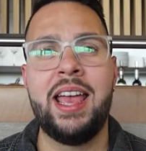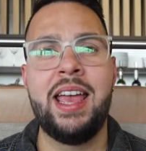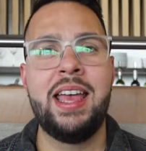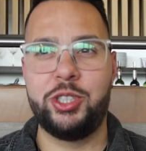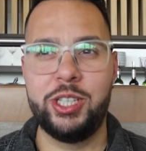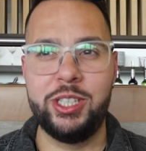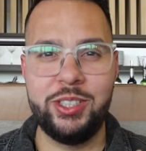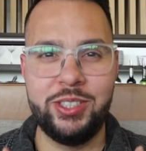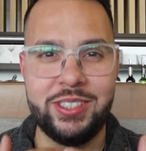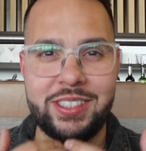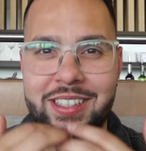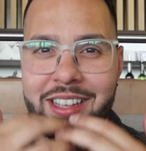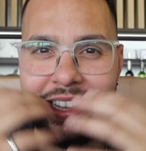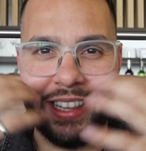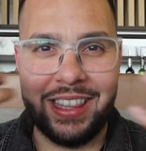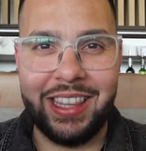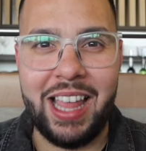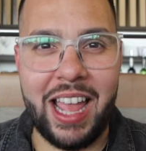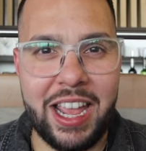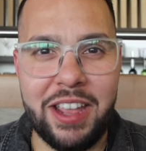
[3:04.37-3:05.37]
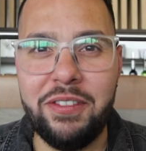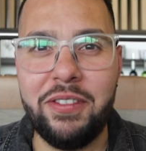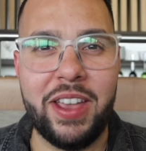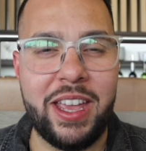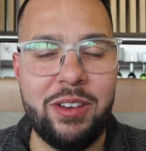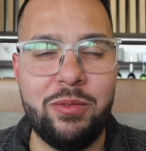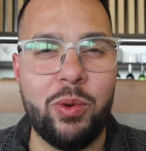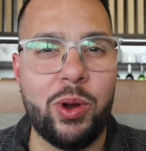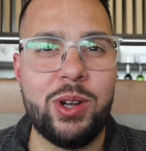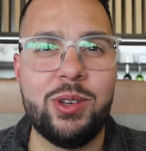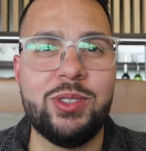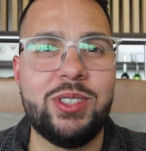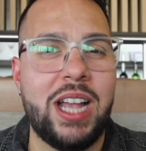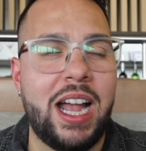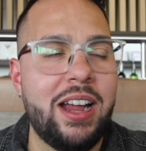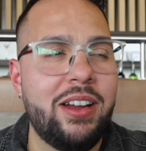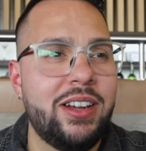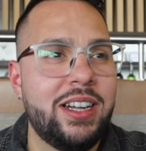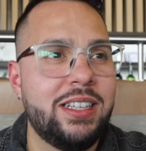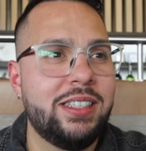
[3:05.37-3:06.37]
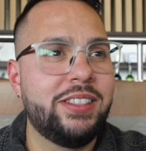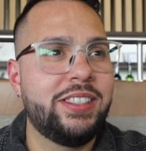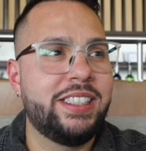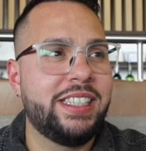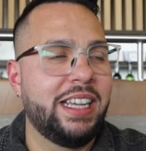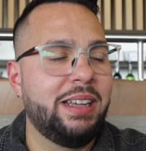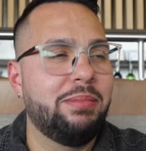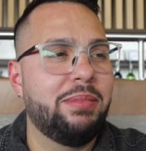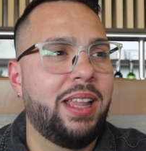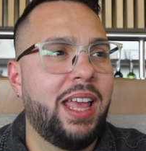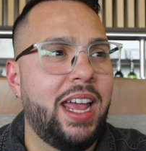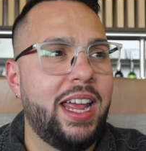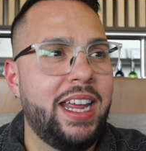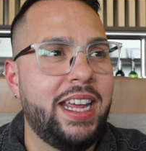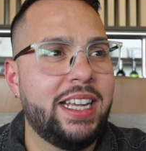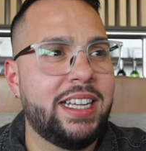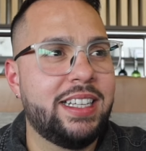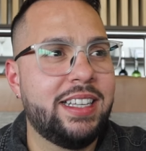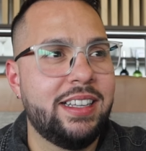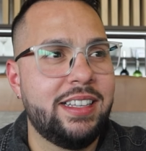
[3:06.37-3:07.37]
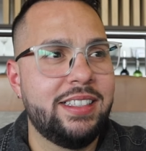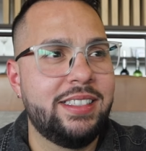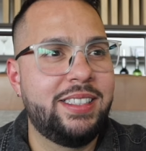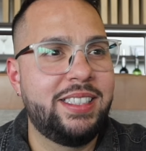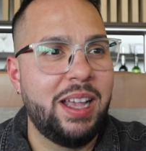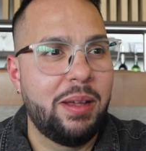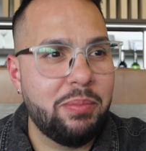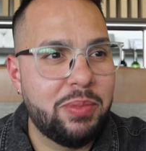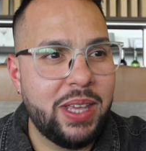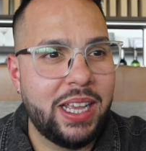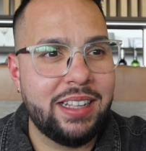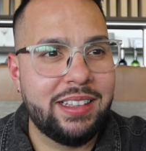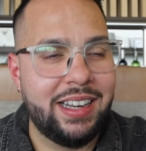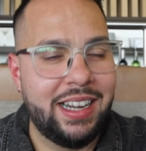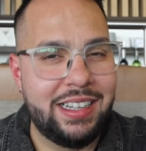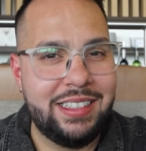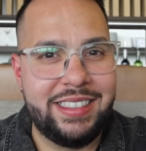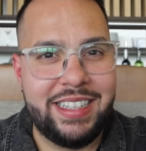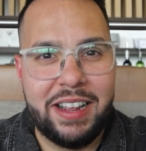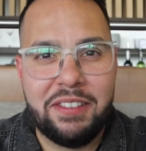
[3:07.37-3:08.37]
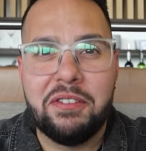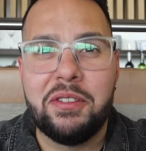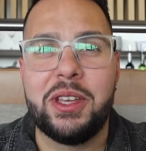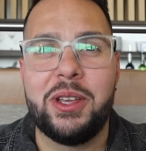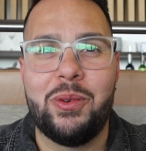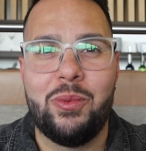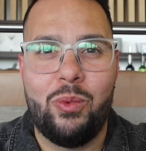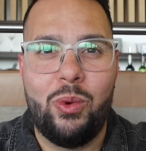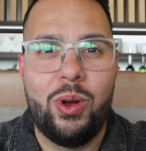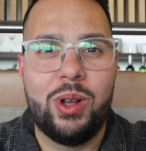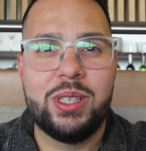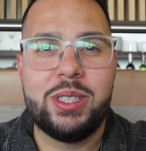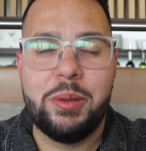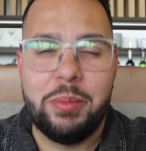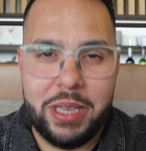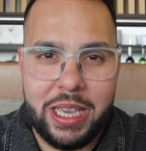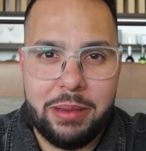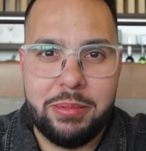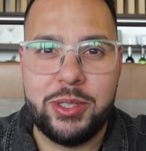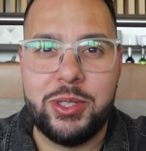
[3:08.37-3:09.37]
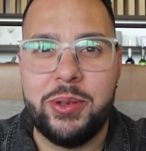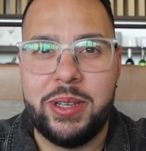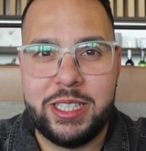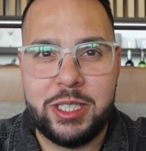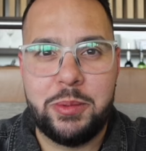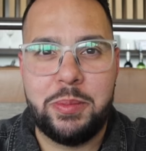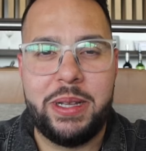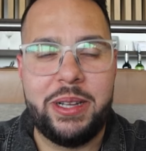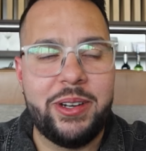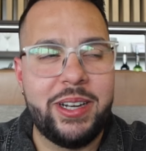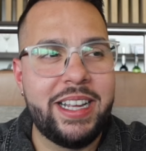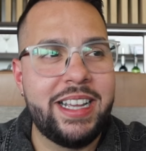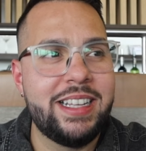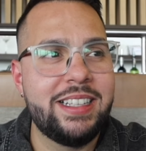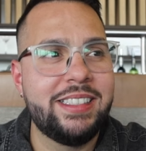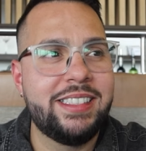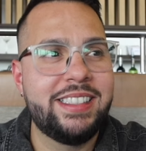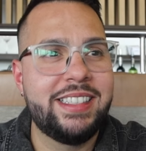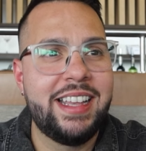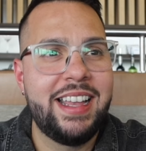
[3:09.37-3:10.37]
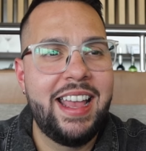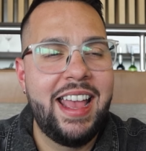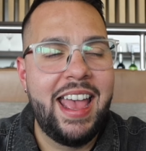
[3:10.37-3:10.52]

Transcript: just life in Buenos Aires seemed like something that I definitely want to be able to experience.